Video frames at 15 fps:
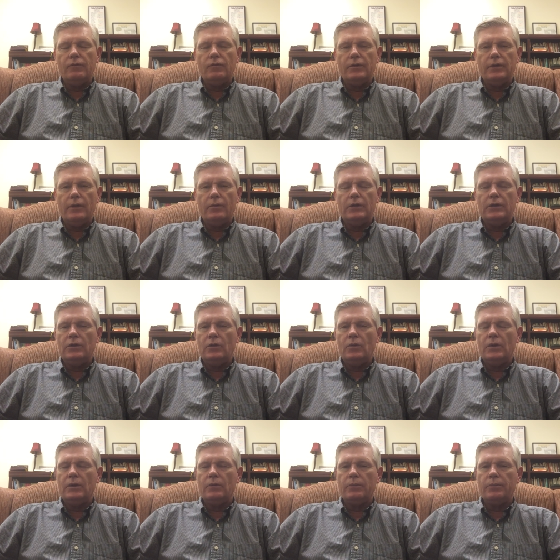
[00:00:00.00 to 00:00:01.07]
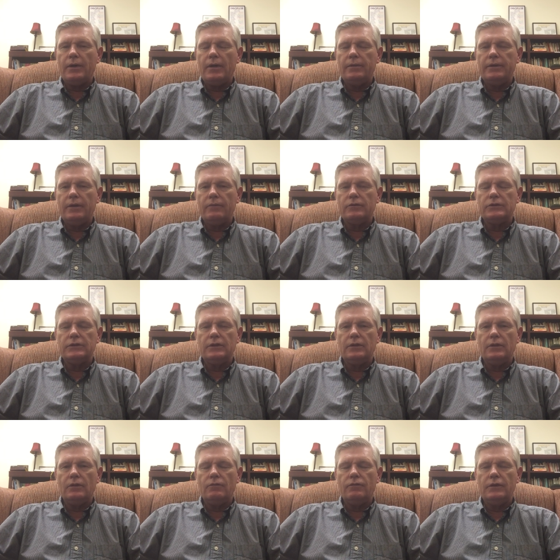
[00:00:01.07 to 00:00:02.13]
even though he knew he would probably never see
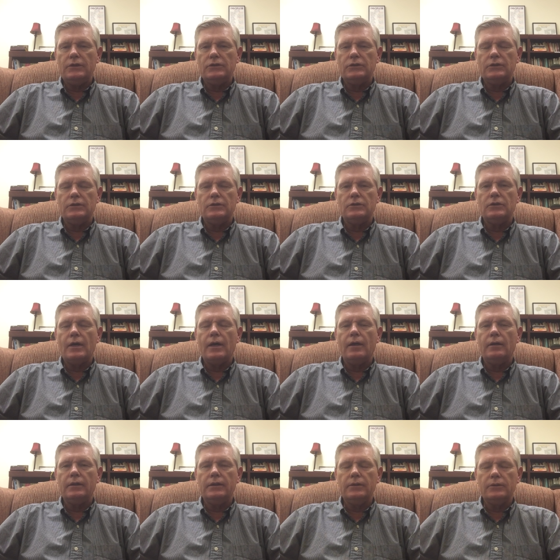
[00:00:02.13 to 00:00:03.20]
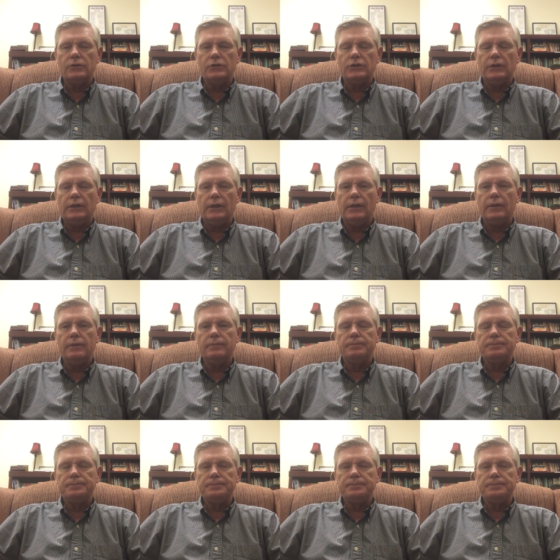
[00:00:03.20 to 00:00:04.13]
the Ephesian uh, leaders again.